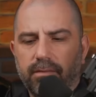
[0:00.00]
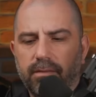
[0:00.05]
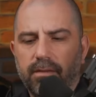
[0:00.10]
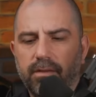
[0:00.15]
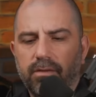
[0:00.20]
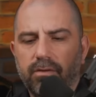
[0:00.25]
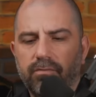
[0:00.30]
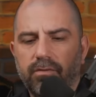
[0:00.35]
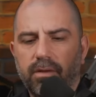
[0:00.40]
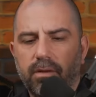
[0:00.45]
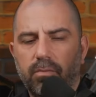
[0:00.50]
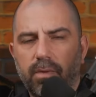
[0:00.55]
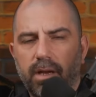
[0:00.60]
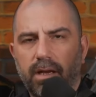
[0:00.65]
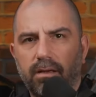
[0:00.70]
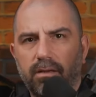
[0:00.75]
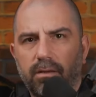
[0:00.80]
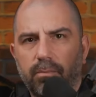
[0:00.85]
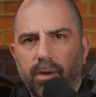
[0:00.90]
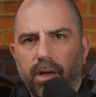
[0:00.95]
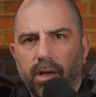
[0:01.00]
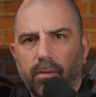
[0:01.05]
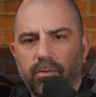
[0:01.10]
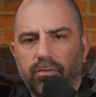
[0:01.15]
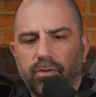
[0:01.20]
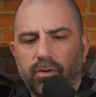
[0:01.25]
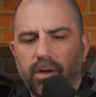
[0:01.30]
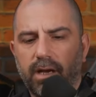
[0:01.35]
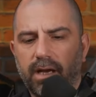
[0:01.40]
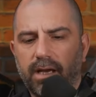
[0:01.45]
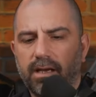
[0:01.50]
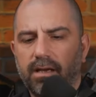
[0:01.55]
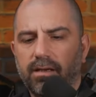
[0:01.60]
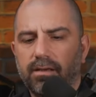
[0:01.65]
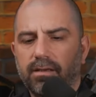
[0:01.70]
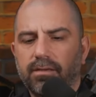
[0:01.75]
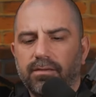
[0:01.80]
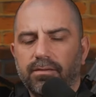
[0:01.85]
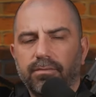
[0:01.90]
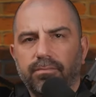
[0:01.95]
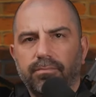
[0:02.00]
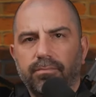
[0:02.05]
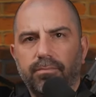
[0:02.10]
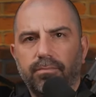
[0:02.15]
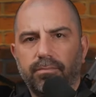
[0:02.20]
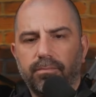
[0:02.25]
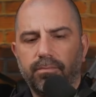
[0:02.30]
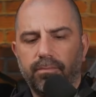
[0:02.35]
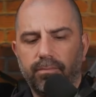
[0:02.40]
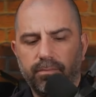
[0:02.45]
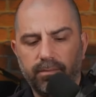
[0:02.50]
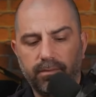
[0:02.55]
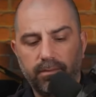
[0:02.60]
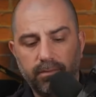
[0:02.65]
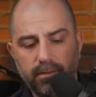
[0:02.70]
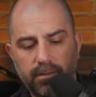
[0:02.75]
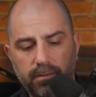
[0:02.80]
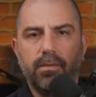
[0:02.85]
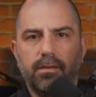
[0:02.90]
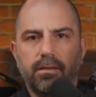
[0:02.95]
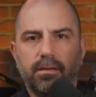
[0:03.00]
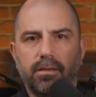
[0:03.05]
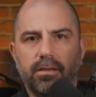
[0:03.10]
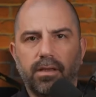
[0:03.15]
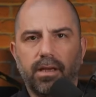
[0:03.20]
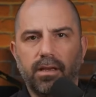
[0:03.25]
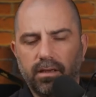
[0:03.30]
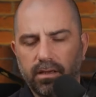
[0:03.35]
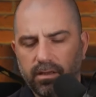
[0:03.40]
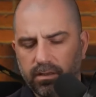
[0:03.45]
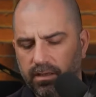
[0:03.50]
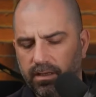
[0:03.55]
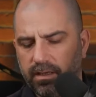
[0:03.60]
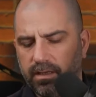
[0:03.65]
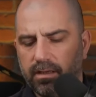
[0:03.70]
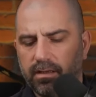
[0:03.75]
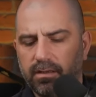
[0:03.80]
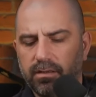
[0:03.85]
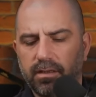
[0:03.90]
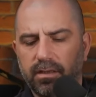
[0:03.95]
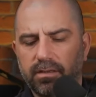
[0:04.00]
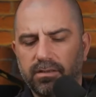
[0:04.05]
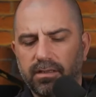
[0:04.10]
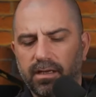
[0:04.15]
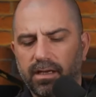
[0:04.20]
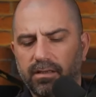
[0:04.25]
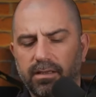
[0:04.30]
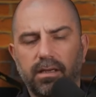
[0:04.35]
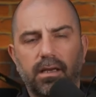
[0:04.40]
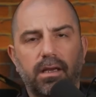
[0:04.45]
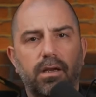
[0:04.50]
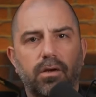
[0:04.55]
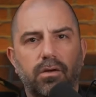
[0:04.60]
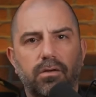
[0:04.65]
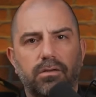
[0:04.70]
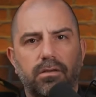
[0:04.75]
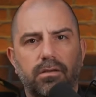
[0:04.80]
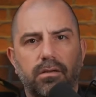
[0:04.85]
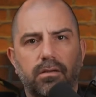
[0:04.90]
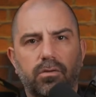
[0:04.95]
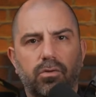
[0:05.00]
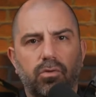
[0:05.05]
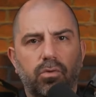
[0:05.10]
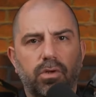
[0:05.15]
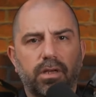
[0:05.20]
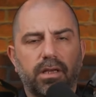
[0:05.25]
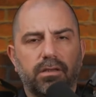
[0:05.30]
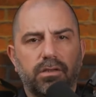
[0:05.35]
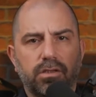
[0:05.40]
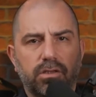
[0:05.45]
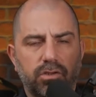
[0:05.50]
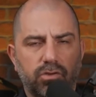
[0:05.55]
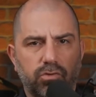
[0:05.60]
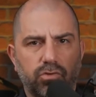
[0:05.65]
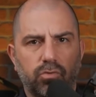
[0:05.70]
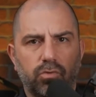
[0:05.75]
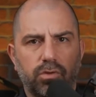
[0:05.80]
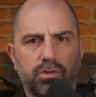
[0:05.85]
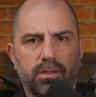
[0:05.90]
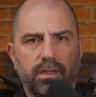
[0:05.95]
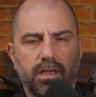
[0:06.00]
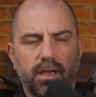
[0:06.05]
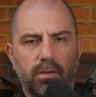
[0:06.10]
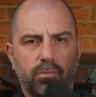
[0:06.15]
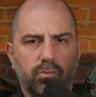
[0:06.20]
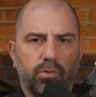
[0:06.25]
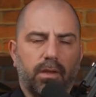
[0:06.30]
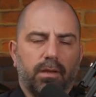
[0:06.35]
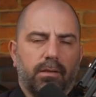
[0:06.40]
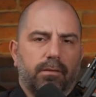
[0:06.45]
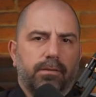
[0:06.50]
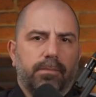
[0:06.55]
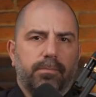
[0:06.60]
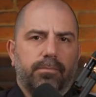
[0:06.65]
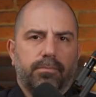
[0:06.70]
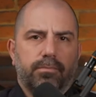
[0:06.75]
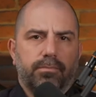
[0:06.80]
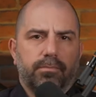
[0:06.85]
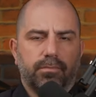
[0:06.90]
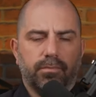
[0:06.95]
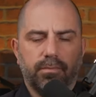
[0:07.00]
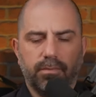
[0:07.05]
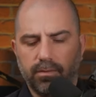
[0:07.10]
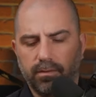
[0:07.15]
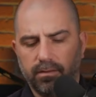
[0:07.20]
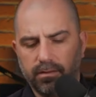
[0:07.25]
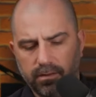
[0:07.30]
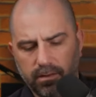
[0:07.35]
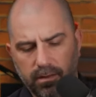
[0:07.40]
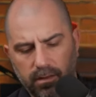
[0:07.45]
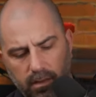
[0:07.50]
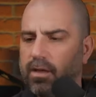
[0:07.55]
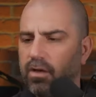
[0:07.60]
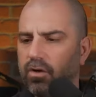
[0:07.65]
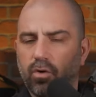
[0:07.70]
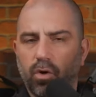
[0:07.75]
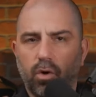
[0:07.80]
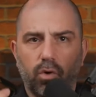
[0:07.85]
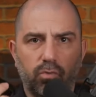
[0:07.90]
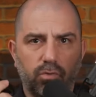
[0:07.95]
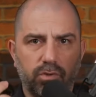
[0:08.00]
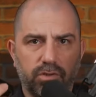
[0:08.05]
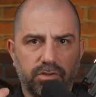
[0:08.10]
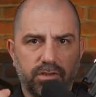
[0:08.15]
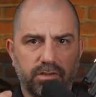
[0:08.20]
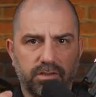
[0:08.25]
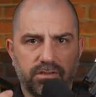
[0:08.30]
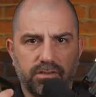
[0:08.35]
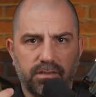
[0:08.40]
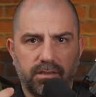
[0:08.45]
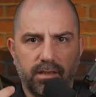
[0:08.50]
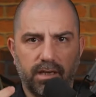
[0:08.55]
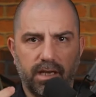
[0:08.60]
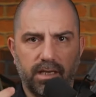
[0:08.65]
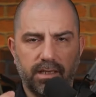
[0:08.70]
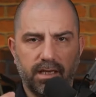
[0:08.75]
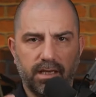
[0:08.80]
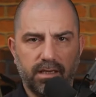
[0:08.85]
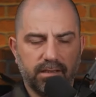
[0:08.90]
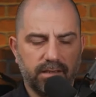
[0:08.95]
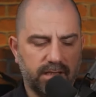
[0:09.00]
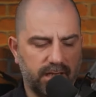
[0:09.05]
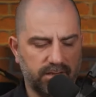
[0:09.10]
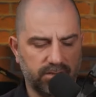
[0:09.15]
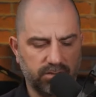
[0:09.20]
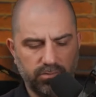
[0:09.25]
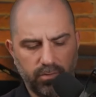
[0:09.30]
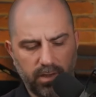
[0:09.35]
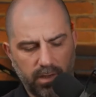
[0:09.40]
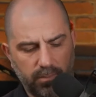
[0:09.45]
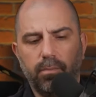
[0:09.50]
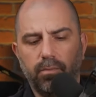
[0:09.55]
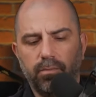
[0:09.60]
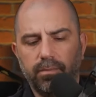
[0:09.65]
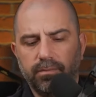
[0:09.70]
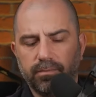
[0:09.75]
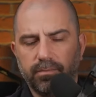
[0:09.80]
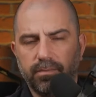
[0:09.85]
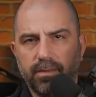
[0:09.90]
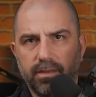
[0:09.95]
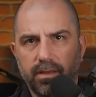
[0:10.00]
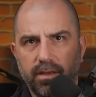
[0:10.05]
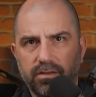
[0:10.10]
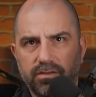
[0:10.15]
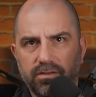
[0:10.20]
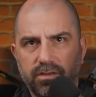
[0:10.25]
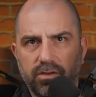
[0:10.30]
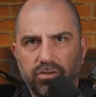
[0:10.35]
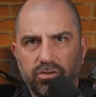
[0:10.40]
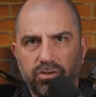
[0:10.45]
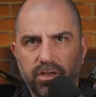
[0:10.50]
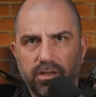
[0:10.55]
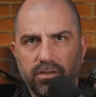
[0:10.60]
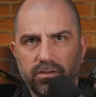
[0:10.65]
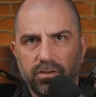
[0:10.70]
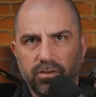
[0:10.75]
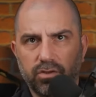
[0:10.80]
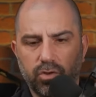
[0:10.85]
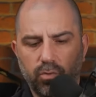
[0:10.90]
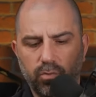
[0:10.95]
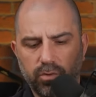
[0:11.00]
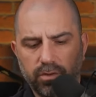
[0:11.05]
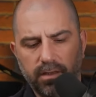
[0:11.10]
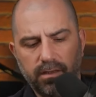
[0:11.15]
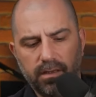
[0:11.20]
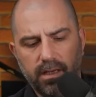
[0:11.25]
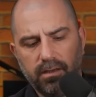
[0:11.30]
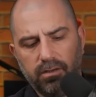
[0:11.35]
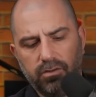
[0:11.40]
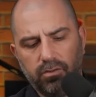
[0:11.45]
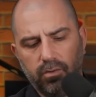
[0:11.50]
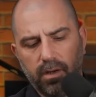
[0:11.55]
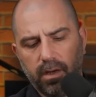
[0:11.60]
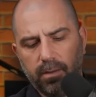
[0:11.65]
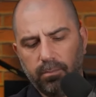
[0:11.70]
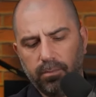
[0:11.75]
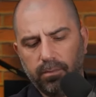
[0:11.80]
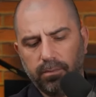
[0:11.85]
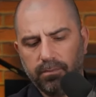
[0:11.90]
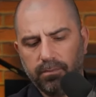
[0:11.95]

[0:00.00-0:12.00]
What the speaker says: to fit right in the palm of your hand. Technically, there's nothing else you need to use with the camera. Along with this, I got a neck strap, a sunshade to go with the neck strap,